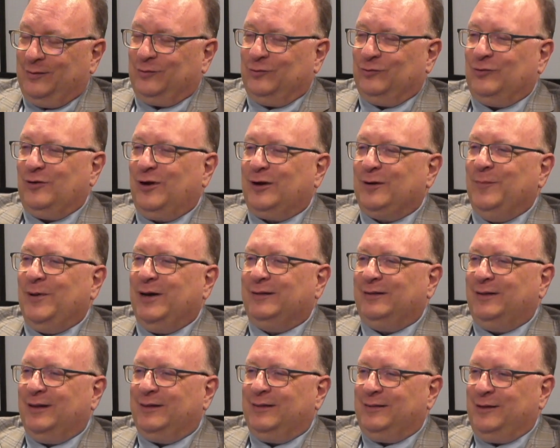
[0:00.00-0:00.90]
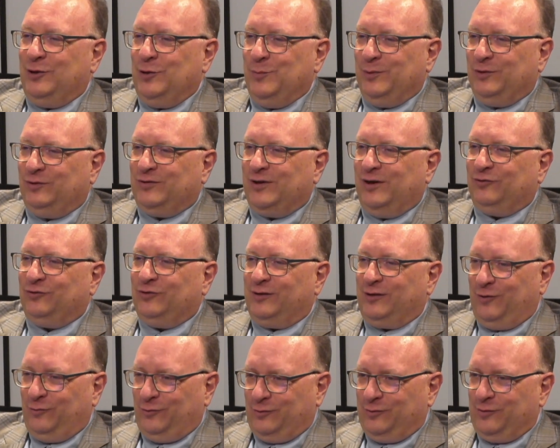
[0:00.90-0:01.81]
talk about the human touch
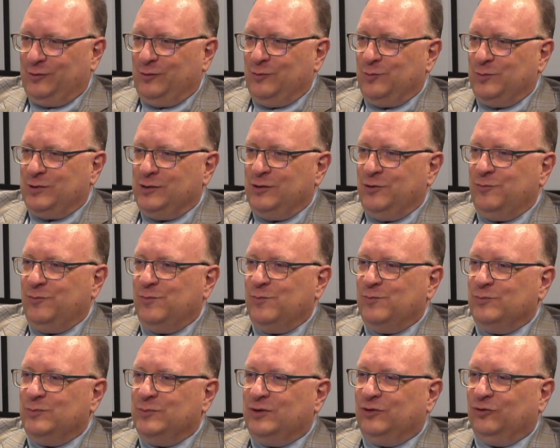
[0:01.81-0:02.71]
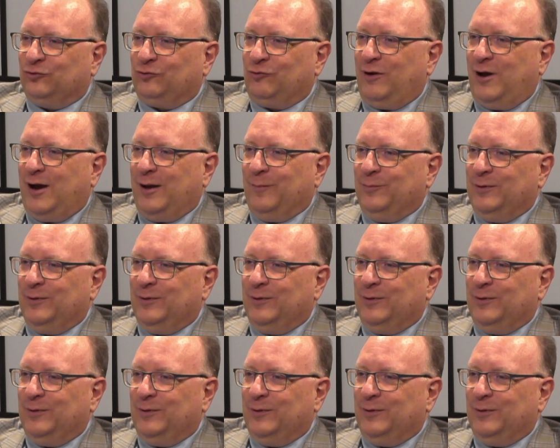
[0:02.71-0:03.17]
that you describe.